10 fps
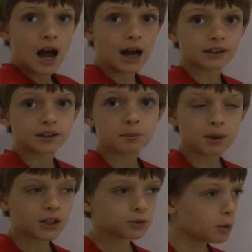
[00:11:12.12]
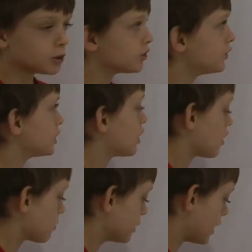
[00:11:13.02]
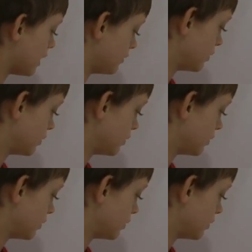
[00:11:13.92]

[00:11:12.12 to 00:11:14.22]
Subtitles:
And please pause the video when I have